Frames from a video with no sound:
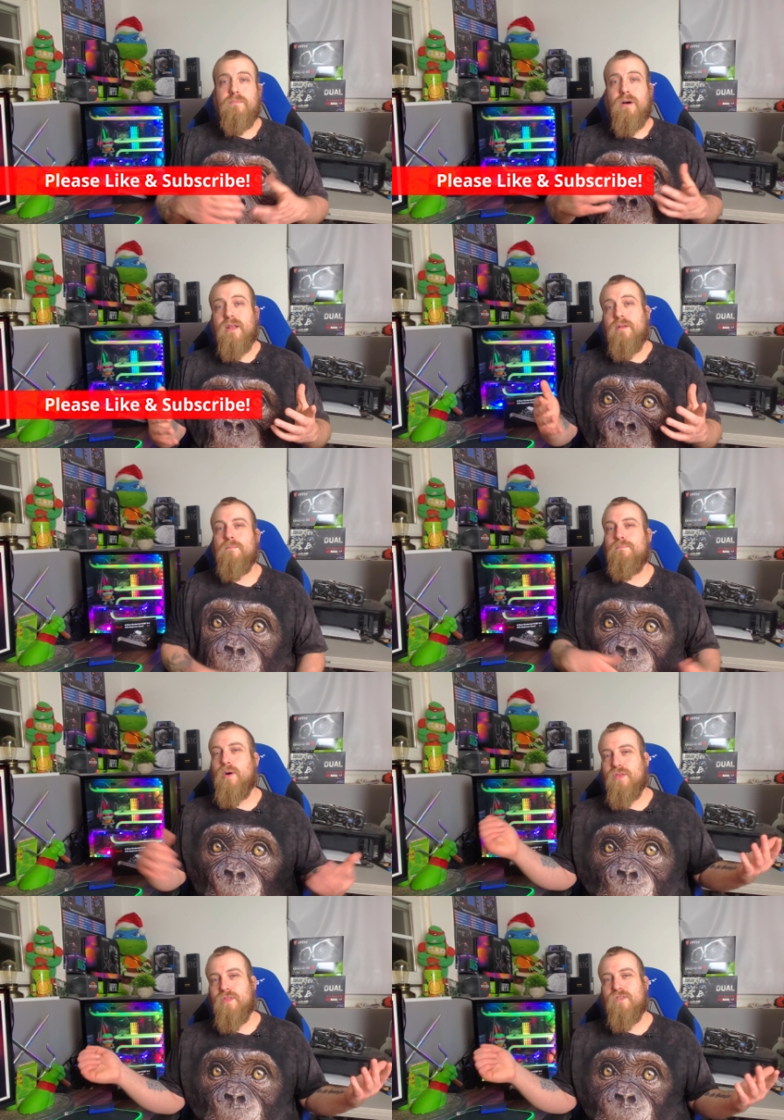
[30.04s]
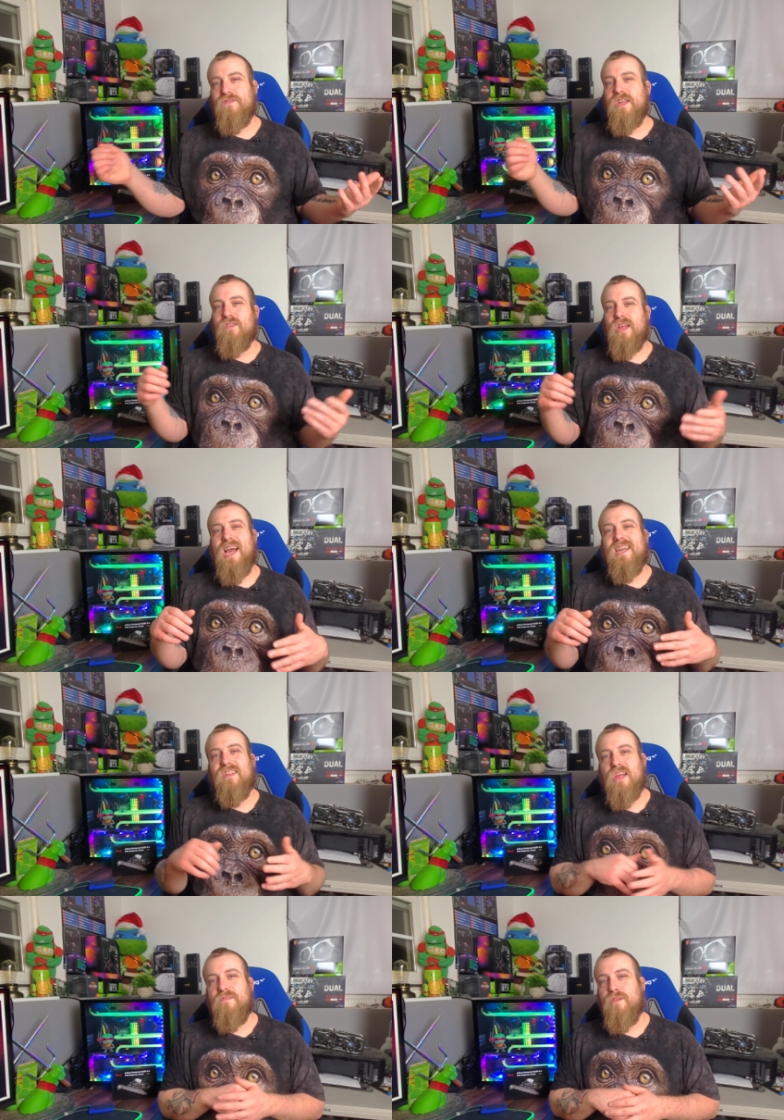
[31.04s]
But both of those videos I had to
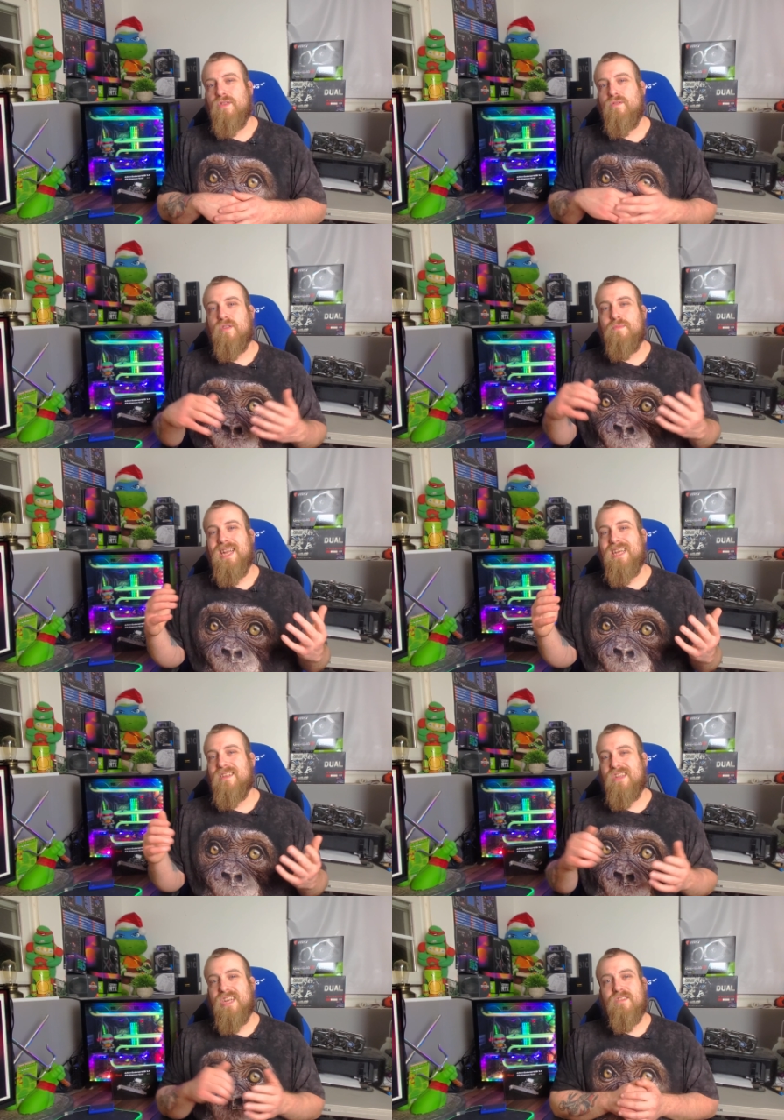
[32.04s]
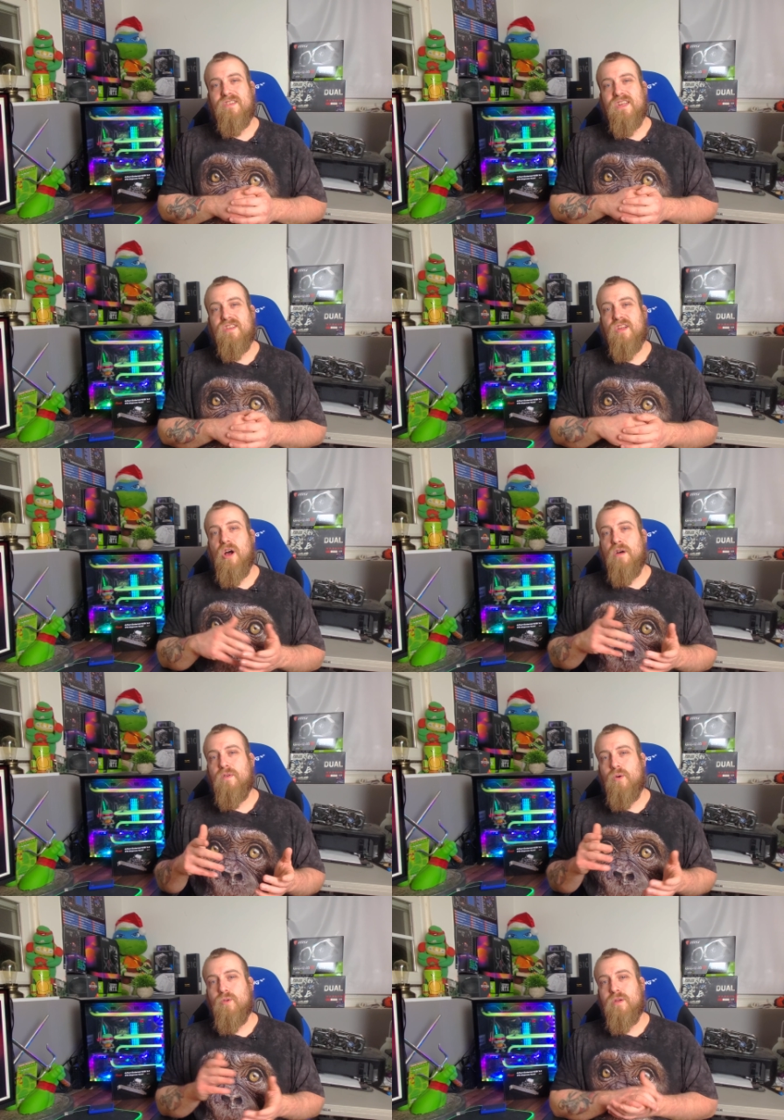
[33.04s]
suffer through some idiosyncrasies of
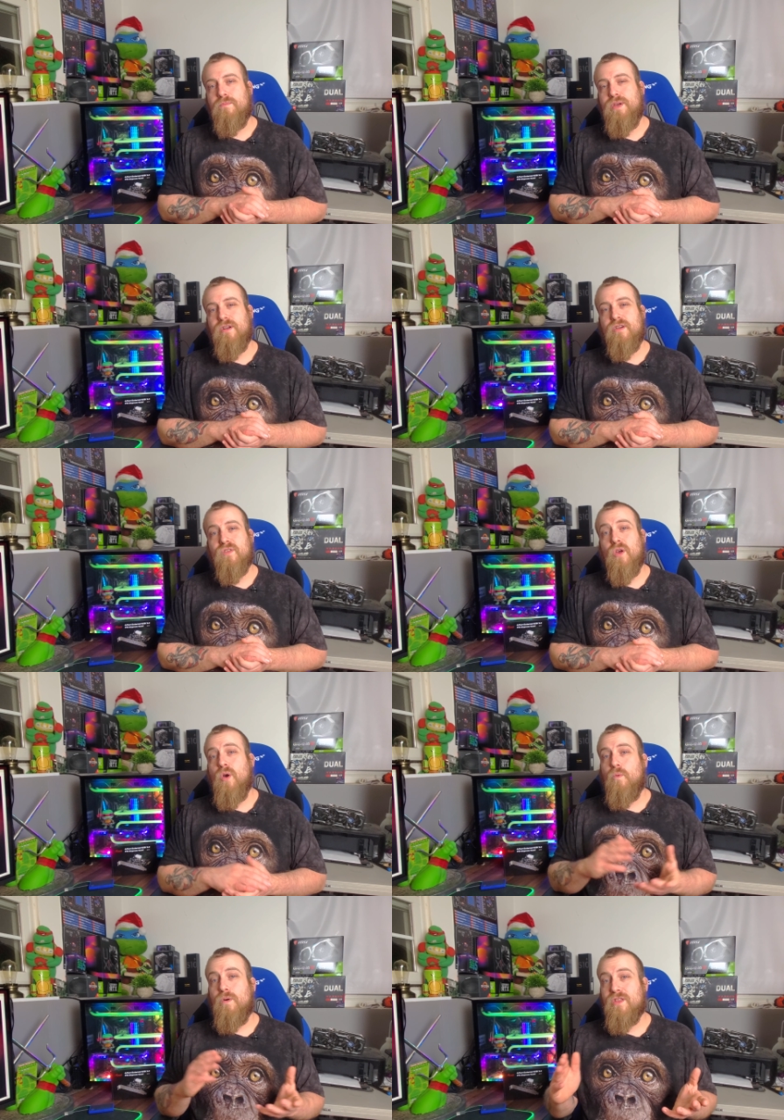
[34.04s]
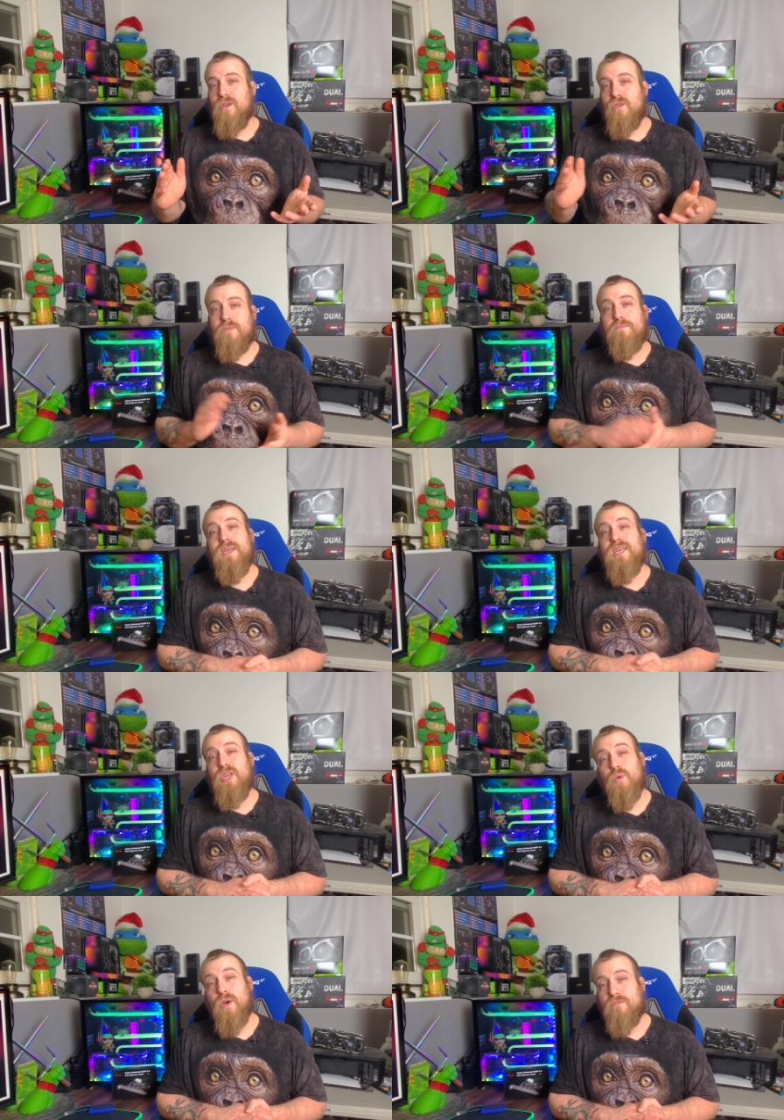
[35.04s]
older computers, one of those
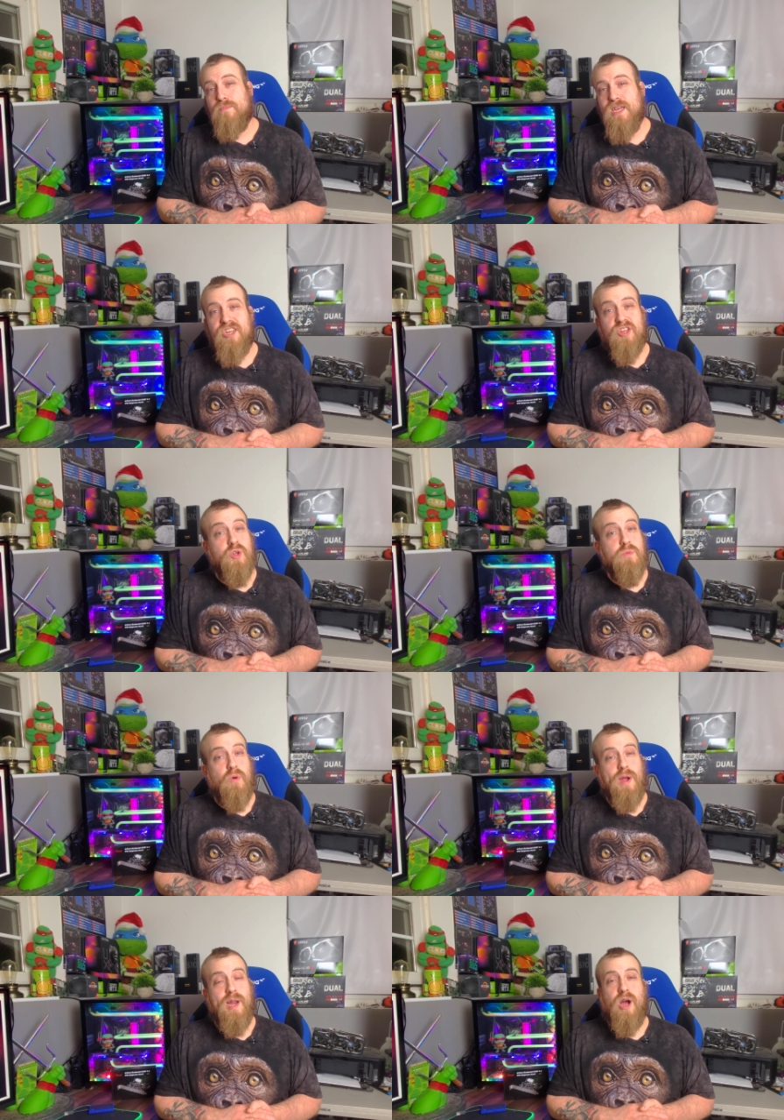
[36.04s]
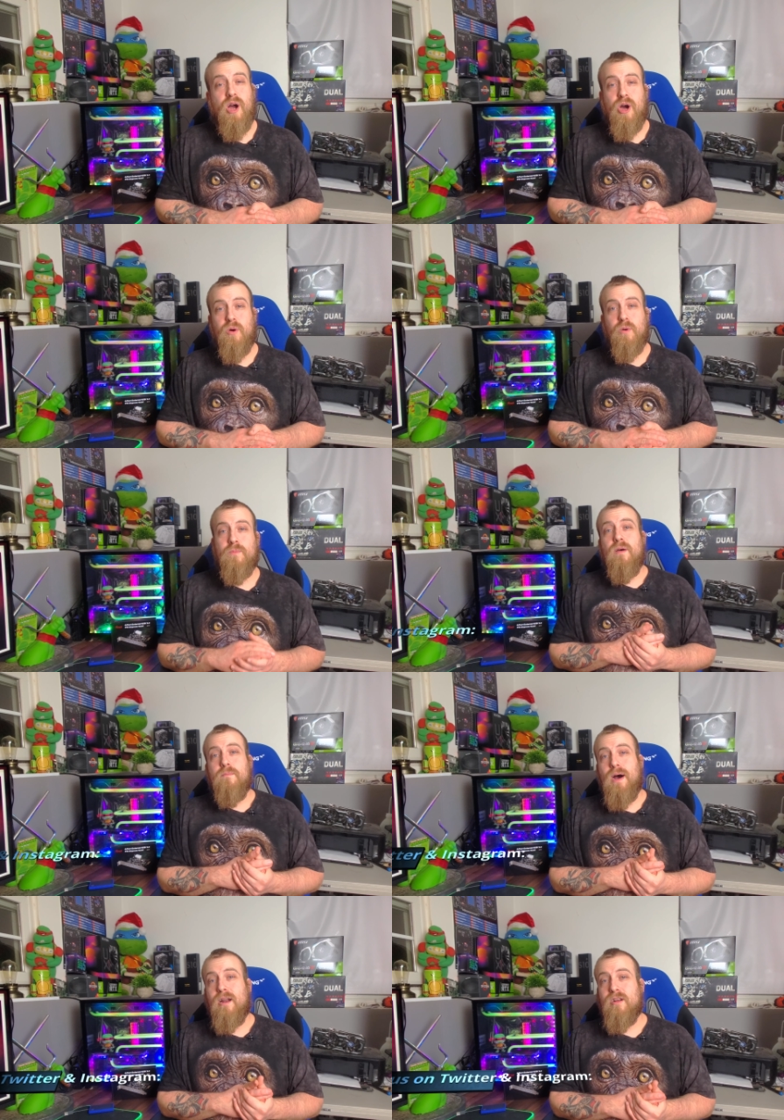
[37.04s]
being USB 2.0.
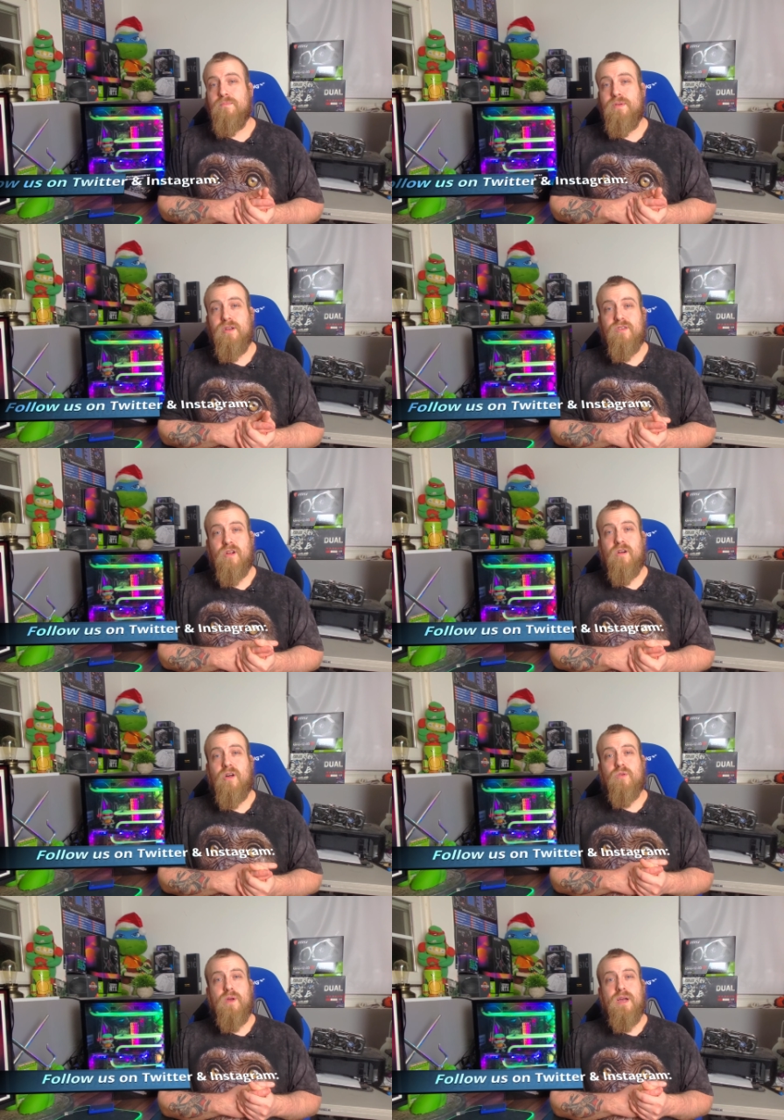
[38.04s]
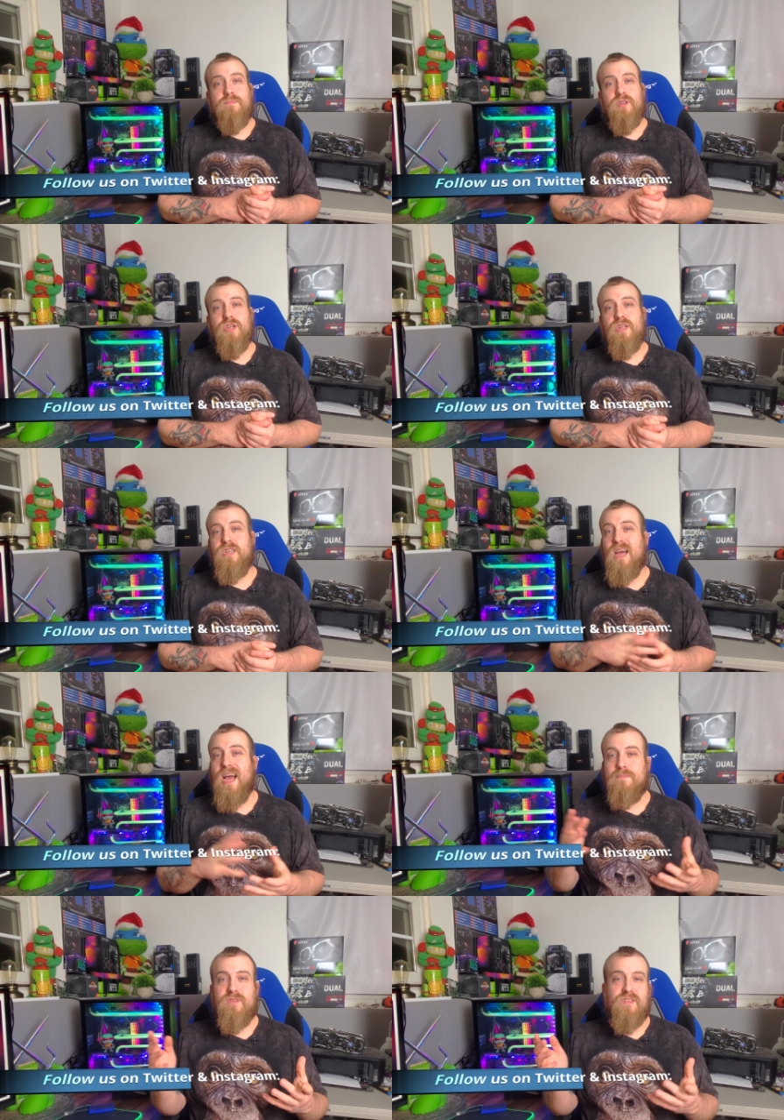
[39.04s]
Modern computers are all the way up to
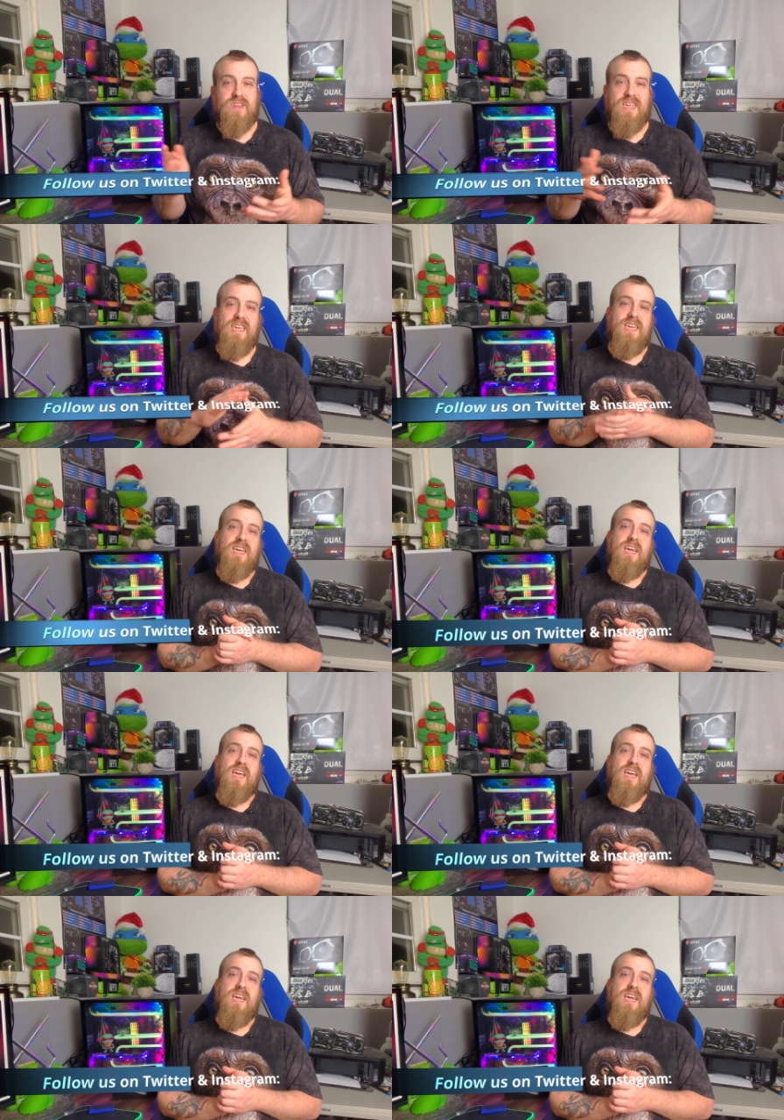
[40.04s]
Type-C